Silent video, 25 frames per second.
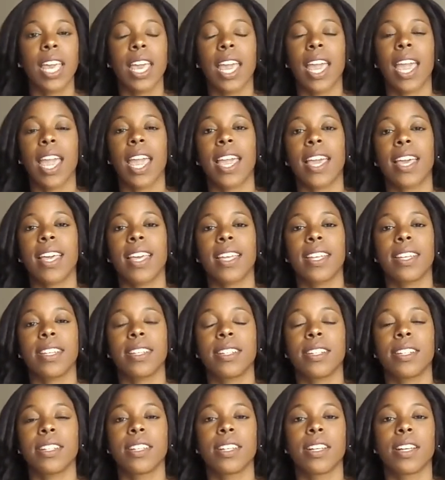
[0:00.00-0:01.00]
and
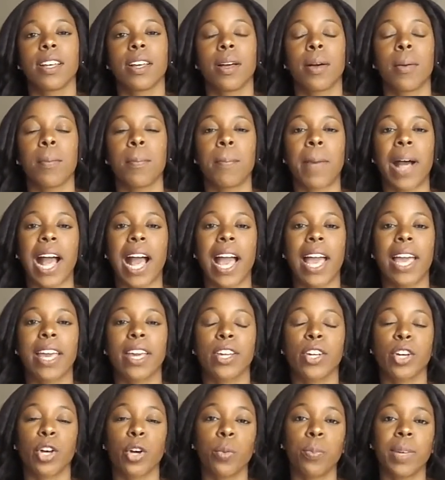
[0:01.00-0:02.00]
my
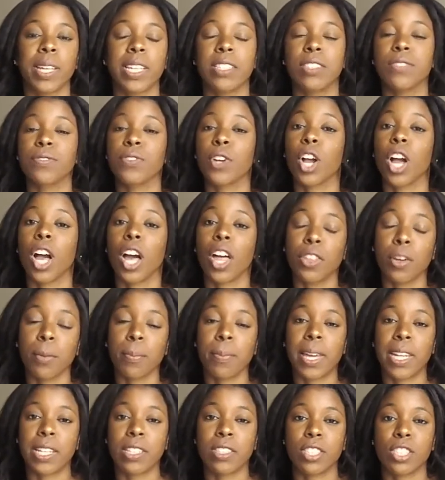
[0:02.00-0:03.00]
copays for other
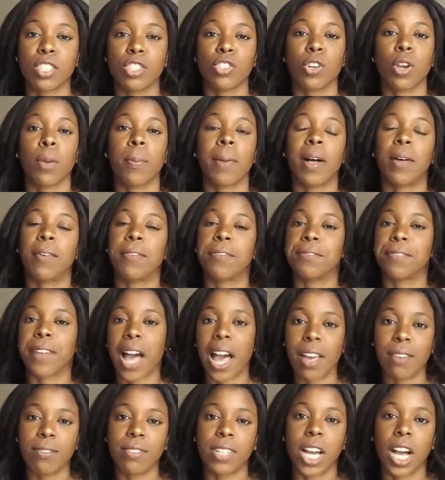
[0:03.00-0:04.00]
medicines are about
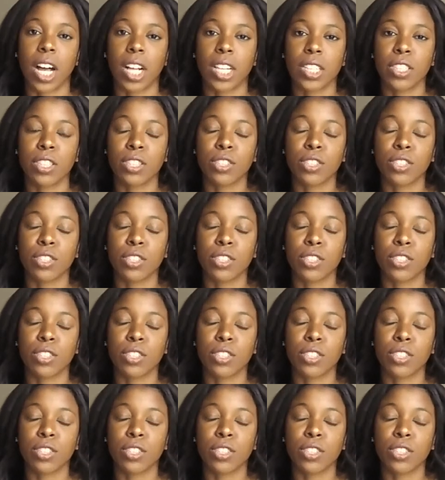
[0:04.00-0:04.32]
$5.